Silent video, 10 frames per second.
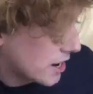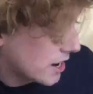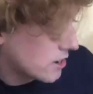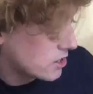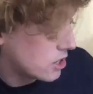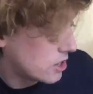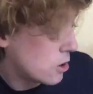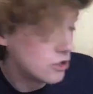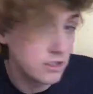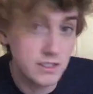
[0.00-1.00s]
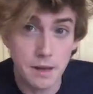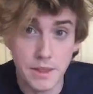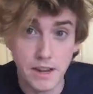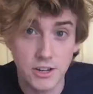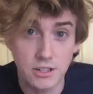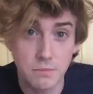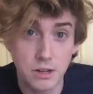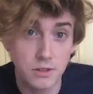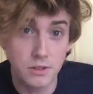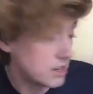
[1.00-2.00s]
into the potions lab that I just
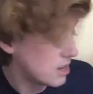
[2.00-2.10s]
built.